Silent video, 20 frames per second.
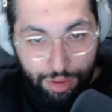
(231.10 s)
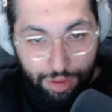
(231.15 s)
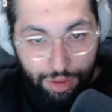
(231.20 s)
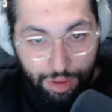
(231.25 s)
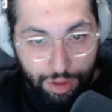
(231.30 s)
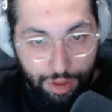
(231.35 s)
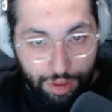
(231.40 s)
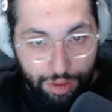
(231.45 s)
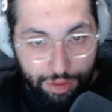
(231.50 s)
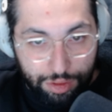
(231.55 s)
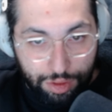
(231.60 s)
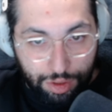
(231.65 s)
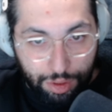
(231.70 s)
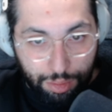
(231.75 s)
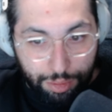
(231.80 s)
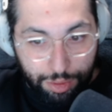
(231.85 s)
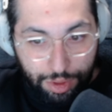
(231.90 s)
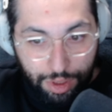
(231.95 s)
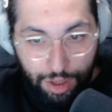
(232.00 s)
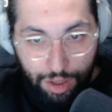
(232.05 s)
And so I'm
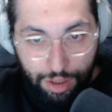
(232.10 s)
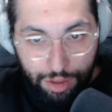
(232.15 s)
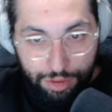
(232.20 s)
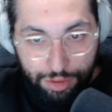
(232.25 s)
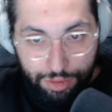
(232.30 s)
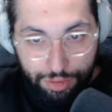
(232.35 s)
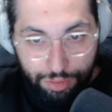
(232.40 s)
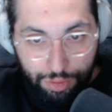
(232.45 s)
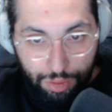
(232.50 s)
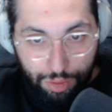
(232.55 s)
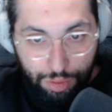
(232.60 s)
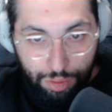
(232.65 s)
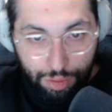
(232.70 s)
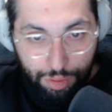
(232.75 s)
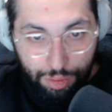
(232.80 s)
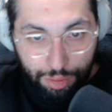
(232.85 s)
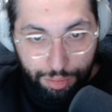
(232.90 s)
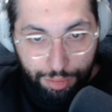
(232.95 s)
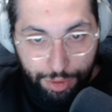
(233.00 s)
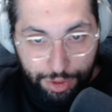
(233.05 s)
going to ask
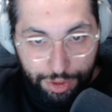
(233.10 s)
for